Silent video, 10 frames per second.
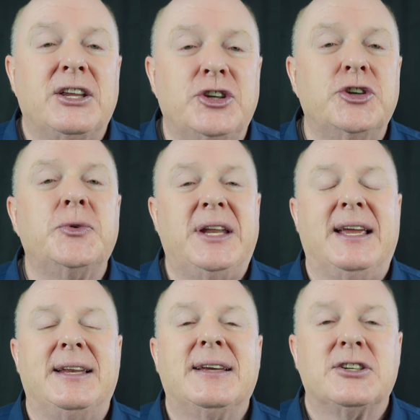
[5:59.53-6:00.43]
you
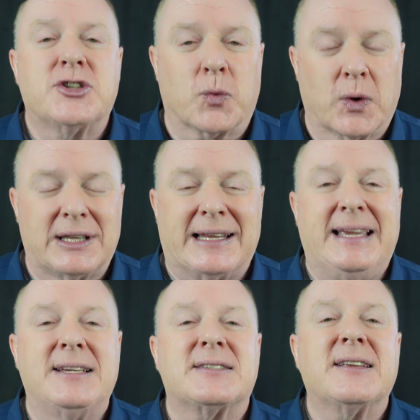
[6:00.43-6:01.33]
need to
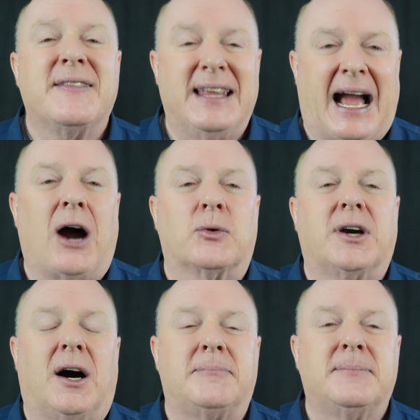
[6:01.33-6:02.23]
release the
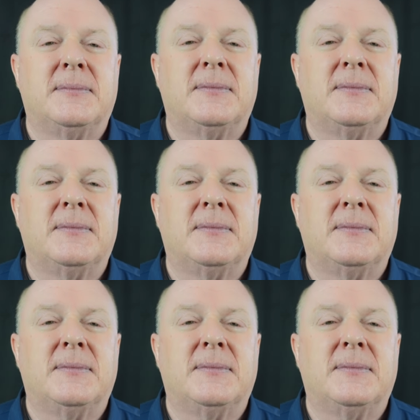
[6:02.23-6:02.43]
outcome.